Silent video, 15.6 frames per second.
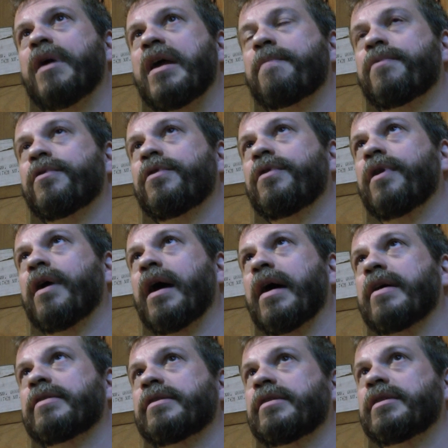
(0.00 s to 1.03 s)
paper
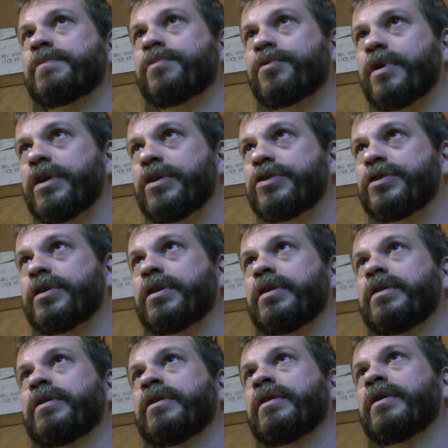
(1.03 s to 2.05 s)
as
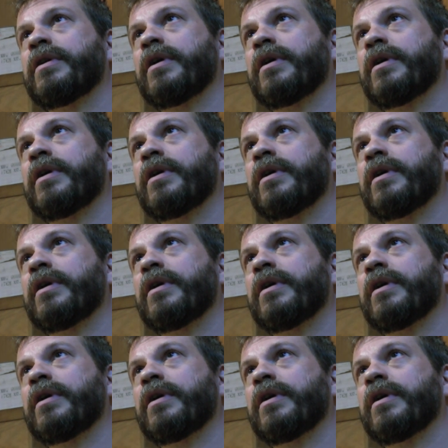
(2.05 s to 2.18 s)
inspiration.